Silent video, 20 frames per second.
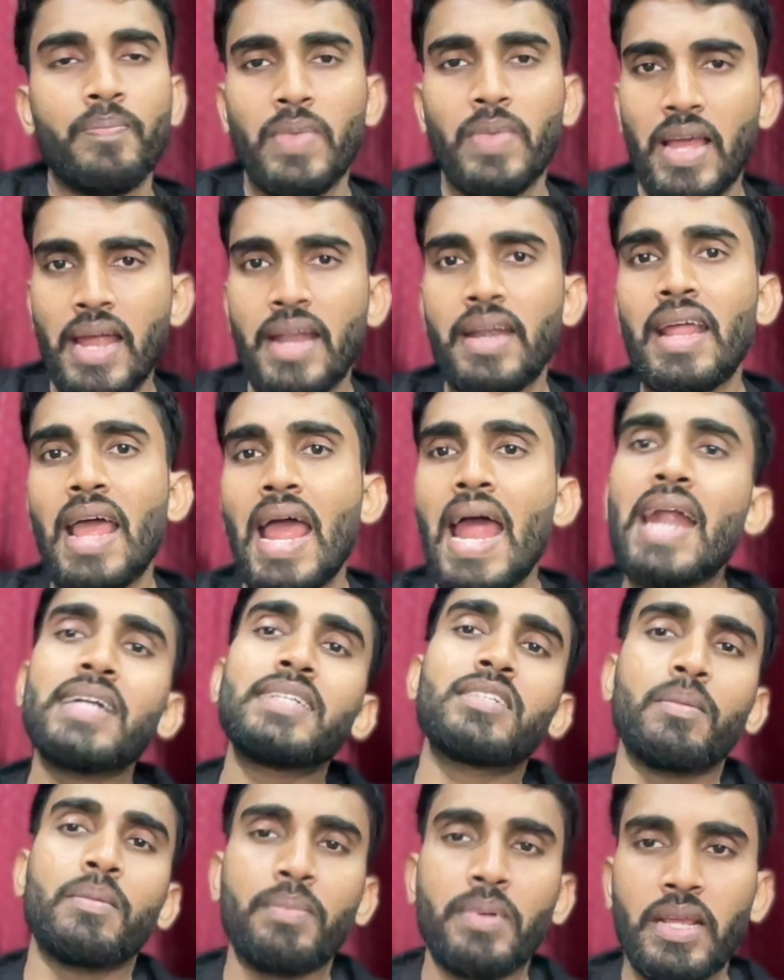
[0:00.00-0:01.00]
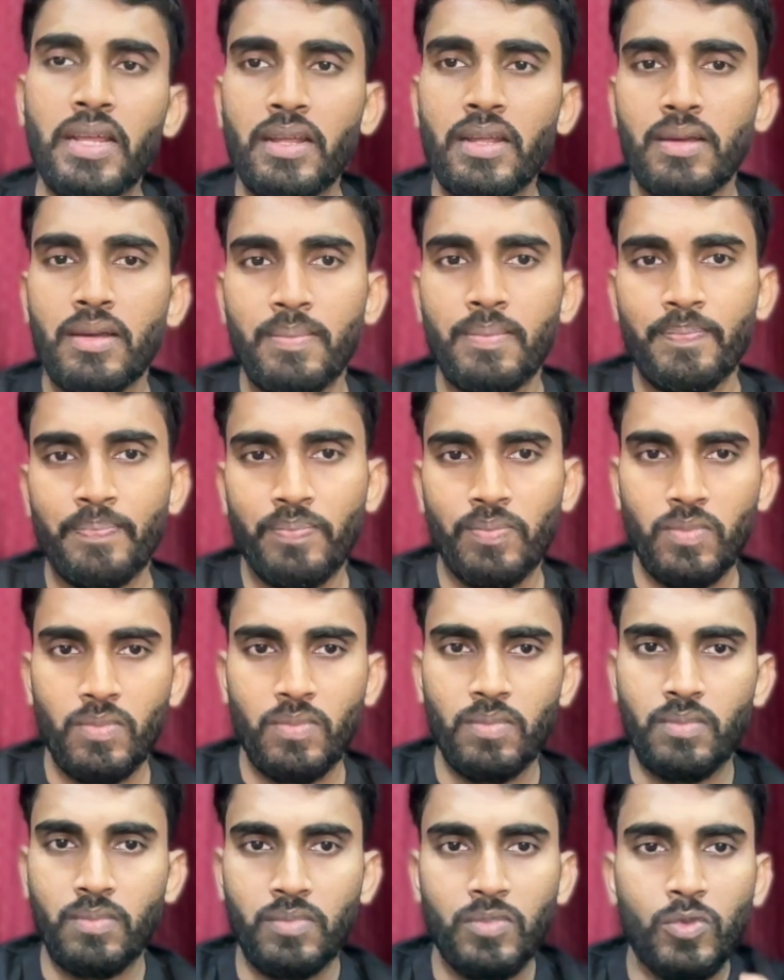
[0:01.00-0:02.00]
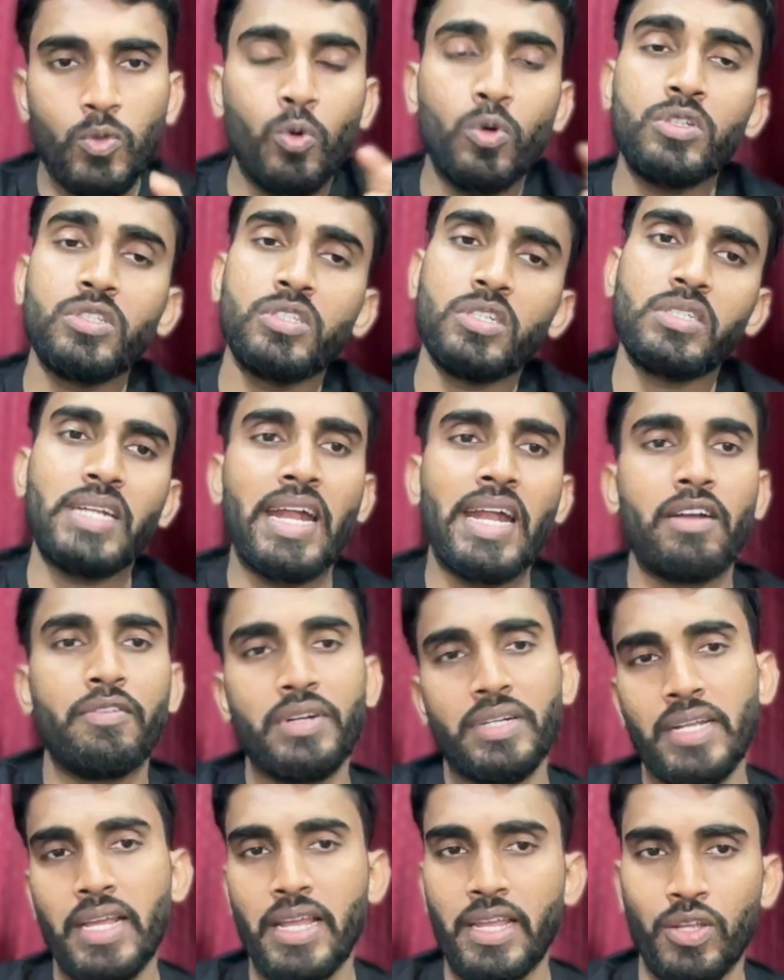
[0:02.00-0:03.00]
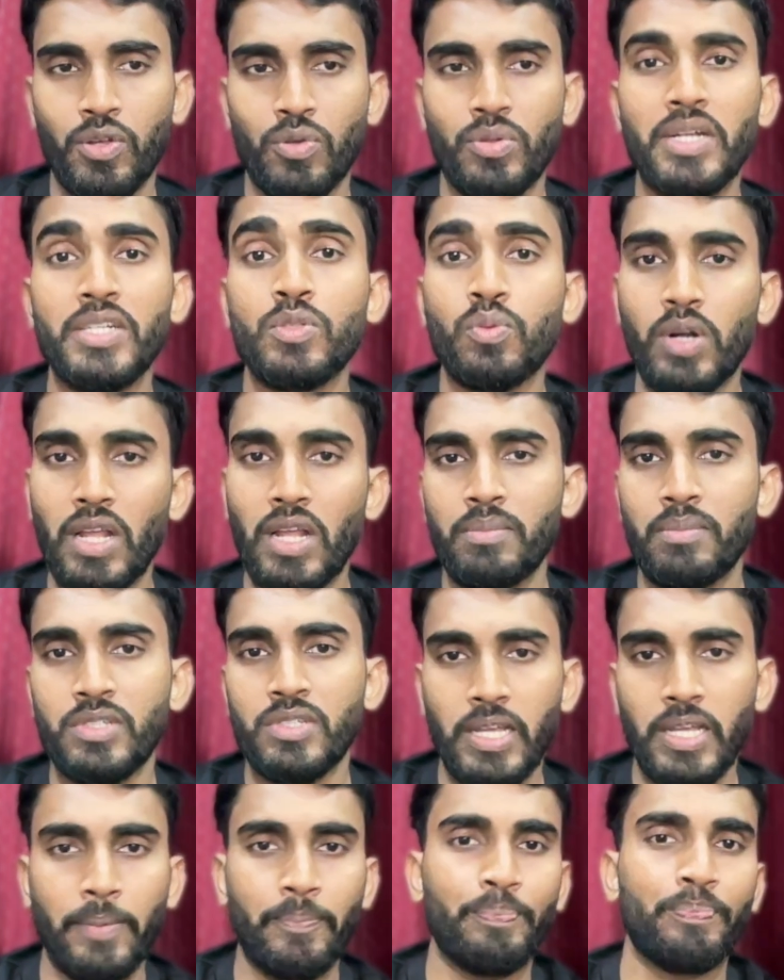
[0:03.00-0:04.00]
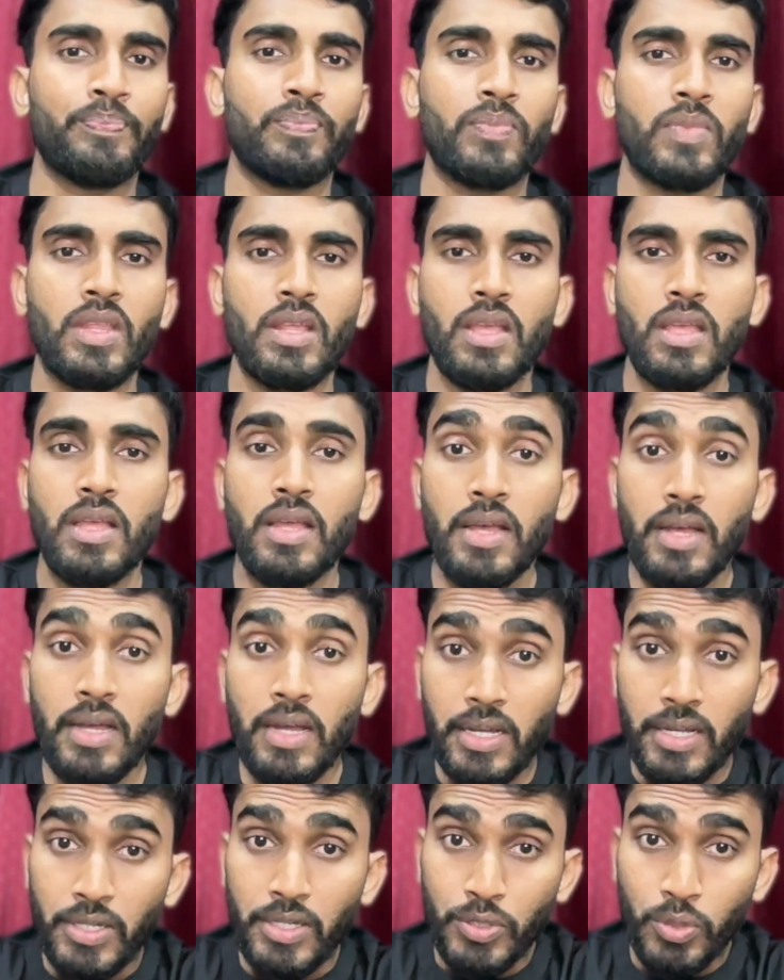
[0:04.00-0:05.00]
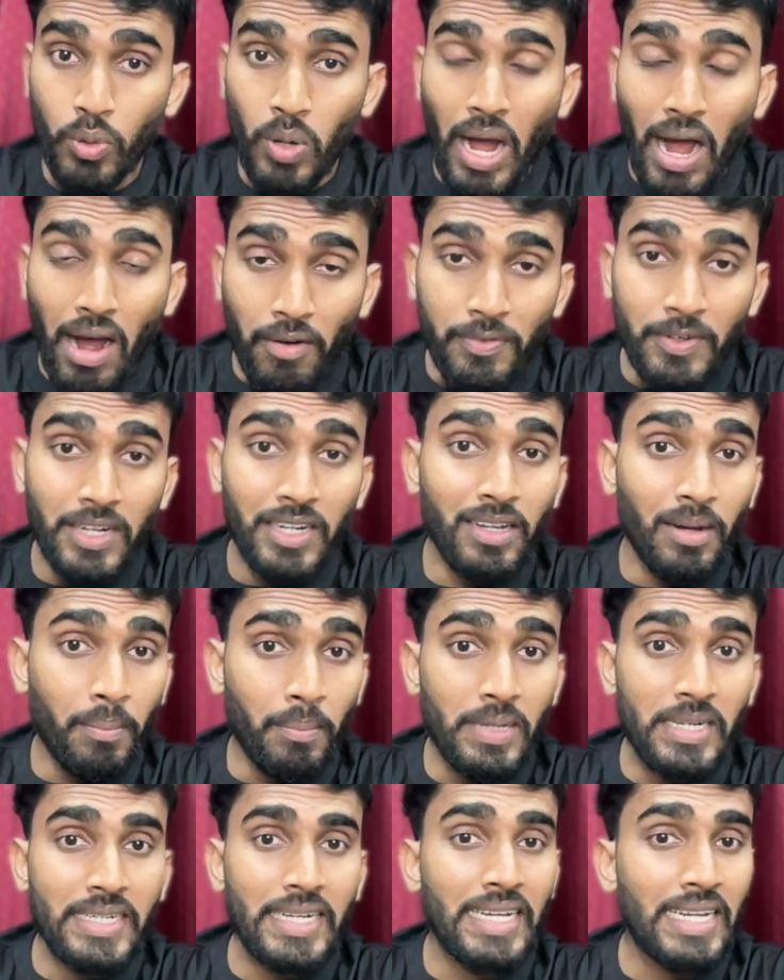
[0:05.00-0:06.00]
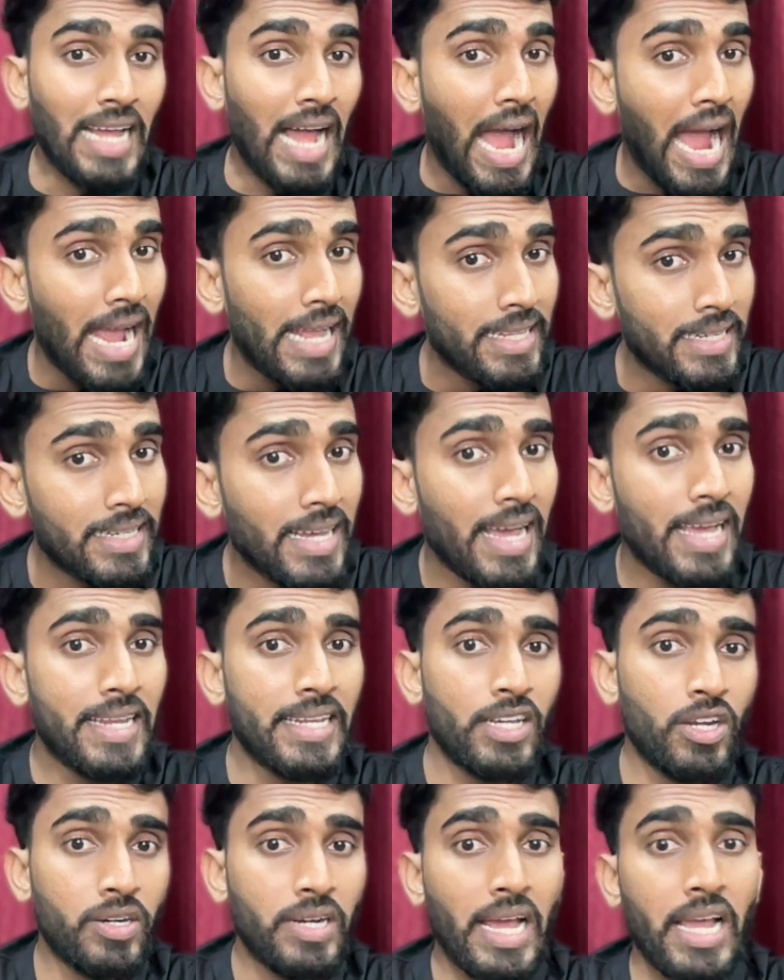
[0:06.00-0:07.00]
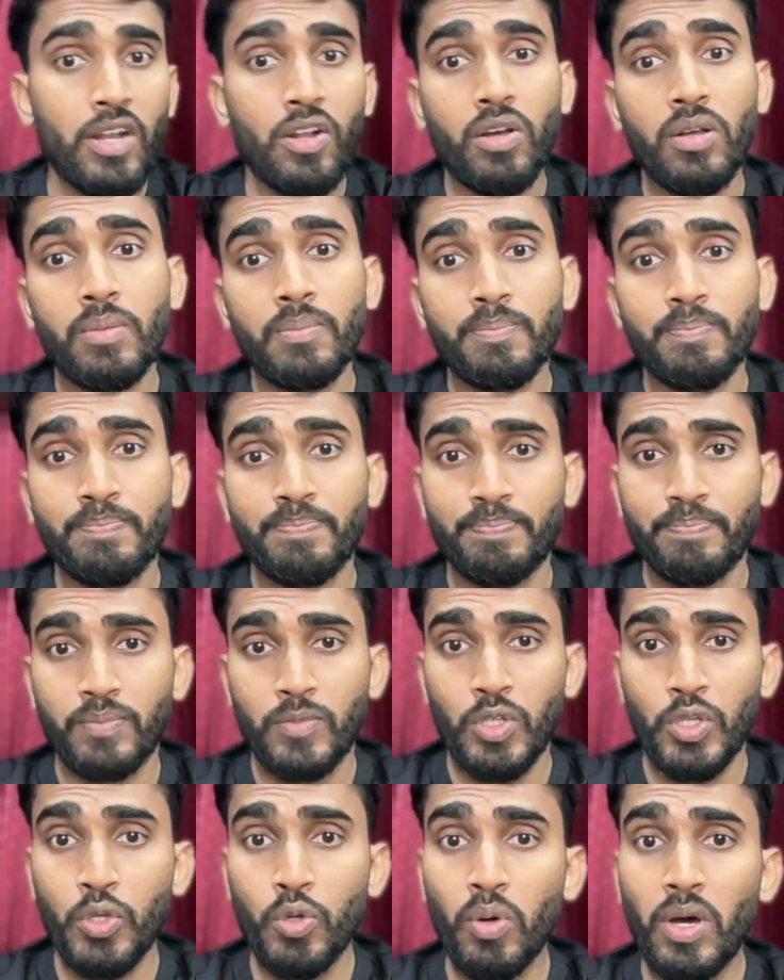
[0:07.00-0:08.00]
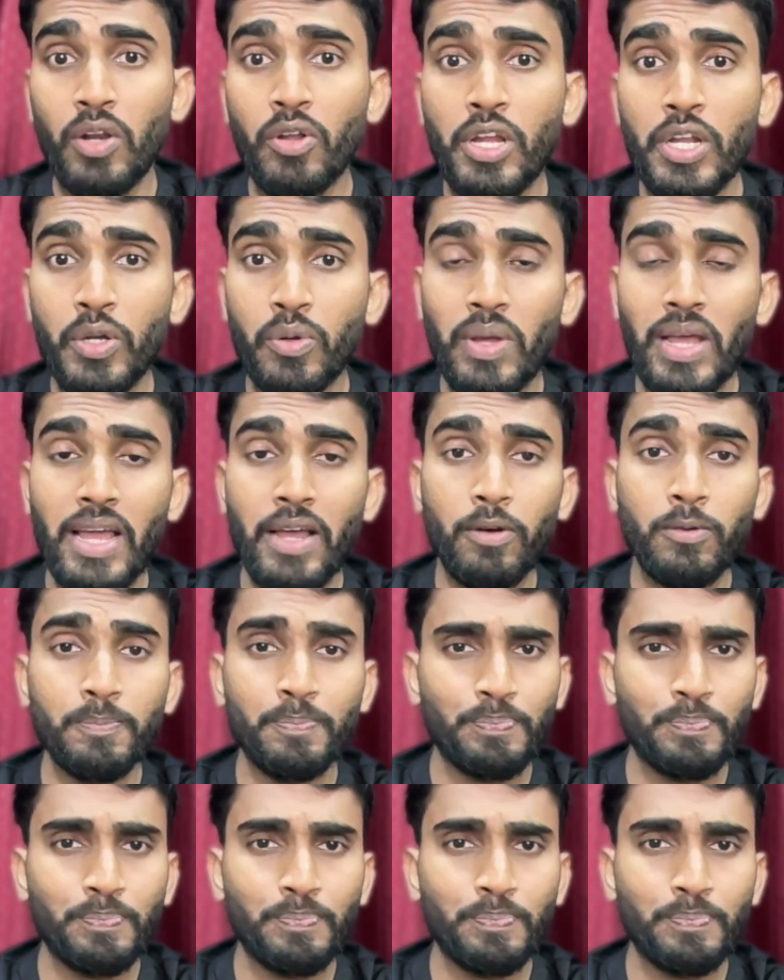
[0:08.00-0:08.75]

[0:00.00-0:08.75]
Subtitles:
and add something, don't just end with thank you. That is what I am saying. So after completing either diary or dialogue, you are going to have